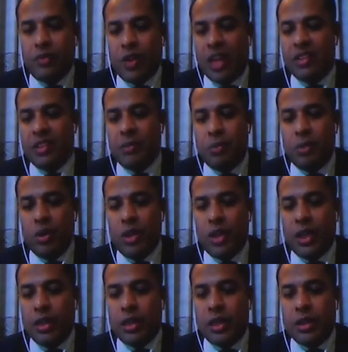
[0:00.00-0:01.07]
For example,
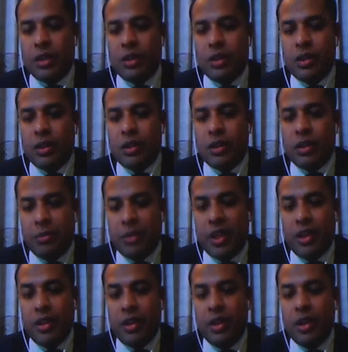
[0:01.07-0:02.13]
it can
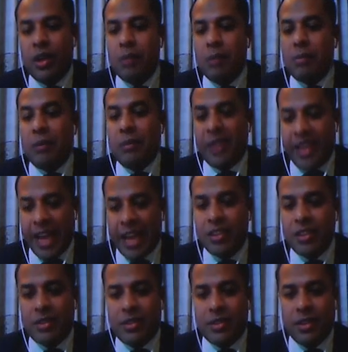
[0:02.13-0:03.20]
be public
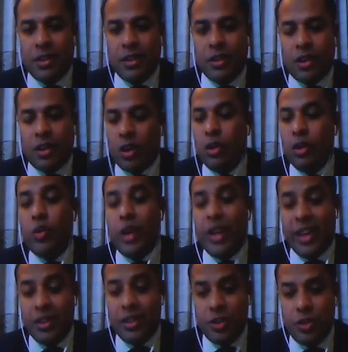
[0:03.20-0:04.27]
agency or local
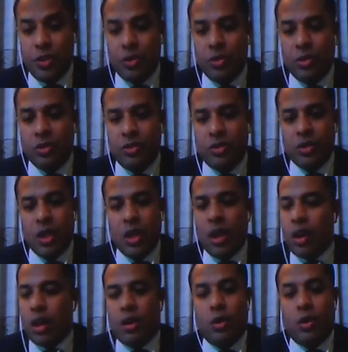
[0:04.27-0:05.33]
NGOs
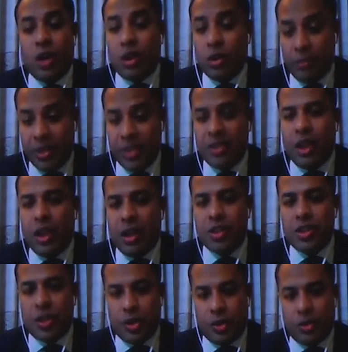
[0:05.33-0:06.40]
or local government
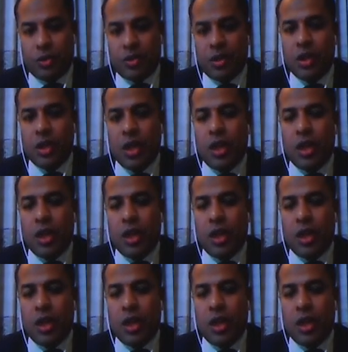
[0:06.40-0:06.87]
institute.